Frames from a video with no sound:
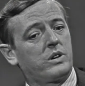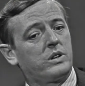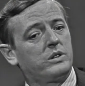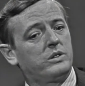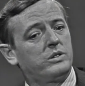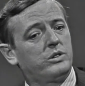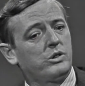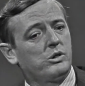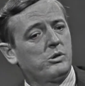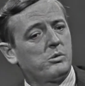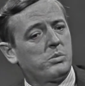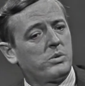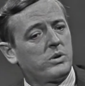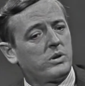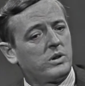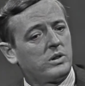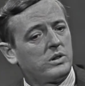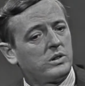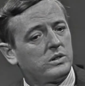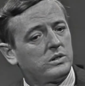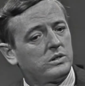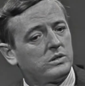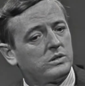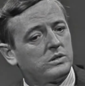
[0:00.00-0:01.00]
considerable
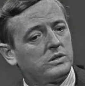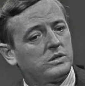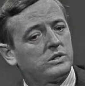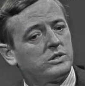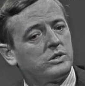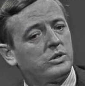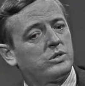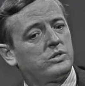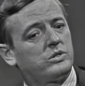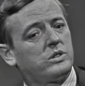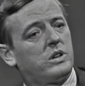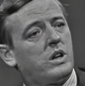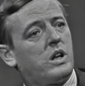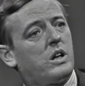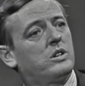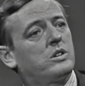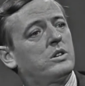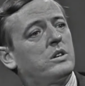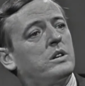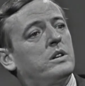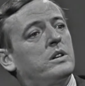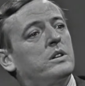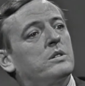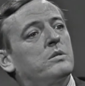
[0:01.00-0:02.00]

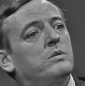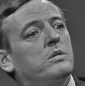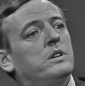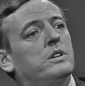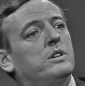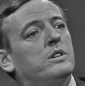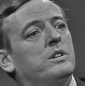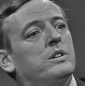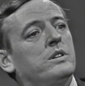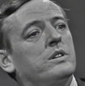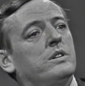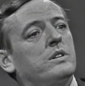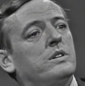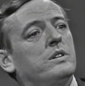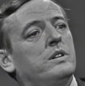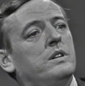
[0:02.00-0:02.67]
sociological intuition,